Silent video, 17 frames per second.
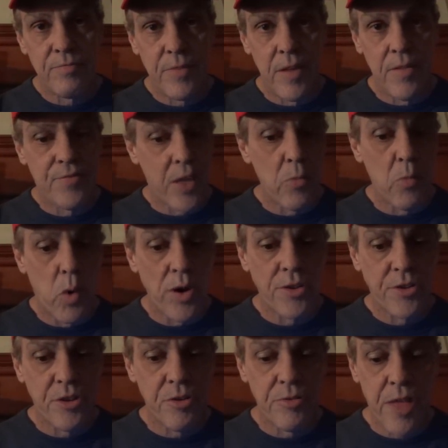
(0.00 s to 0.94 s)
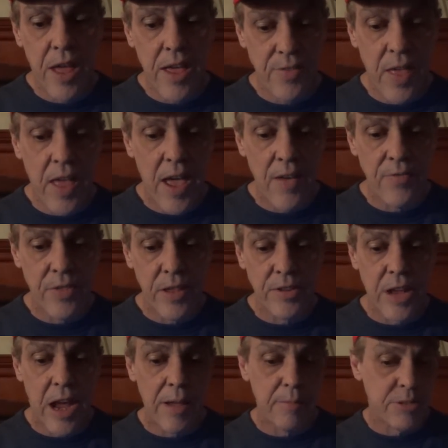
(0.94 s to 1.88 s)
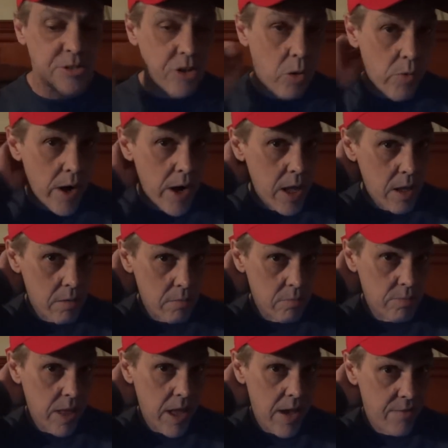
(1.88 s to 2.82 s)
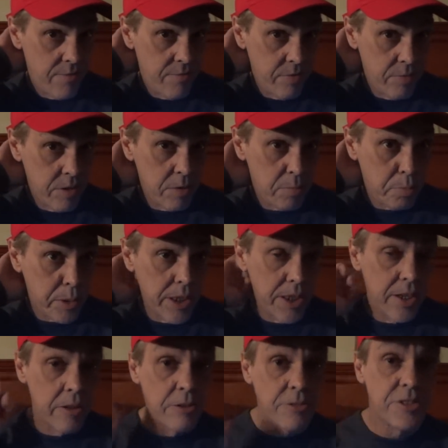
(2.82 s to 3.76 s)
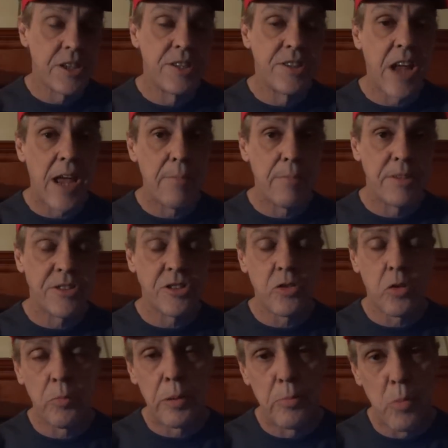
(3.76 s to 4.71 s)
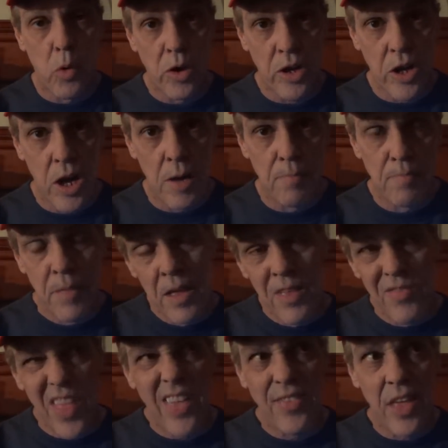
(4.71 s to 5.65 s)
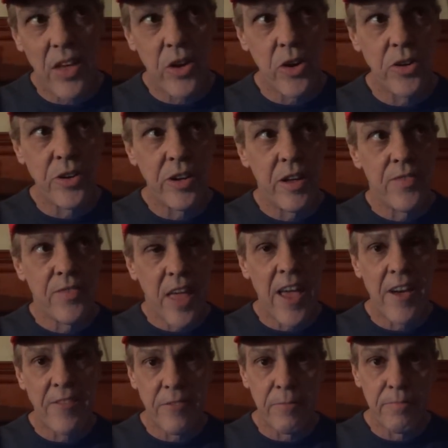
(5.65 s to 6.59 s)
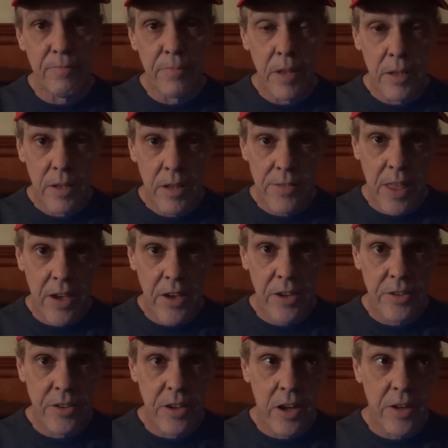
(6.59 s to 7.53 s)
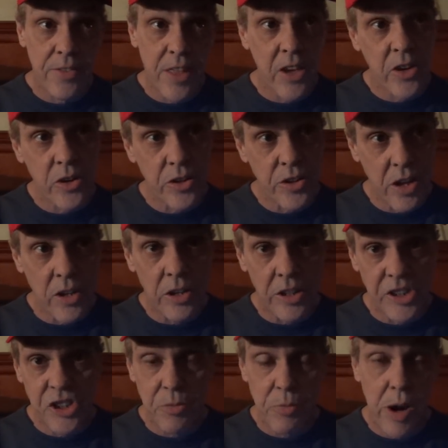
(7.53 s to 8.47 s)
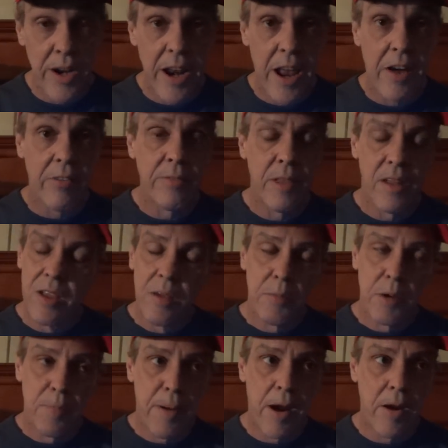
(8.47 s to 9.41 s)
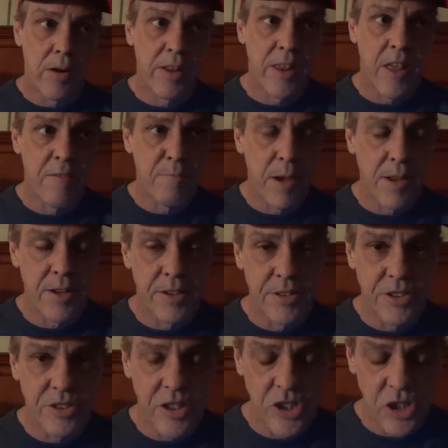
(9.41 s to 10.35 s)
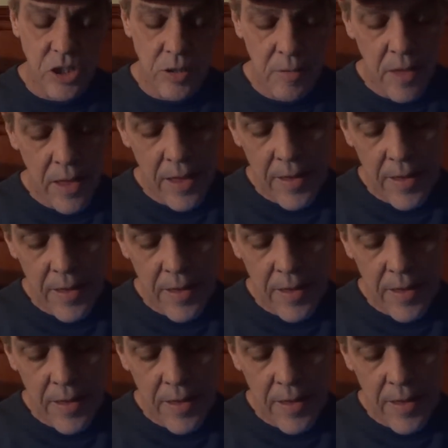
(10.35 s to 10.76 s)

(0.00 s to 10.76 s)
if they wanted to, they have the indictments already. They have plea deals and indictments, and there will be more to come. They could. They have them. And they could unleash them right now. But apparently they've made the decision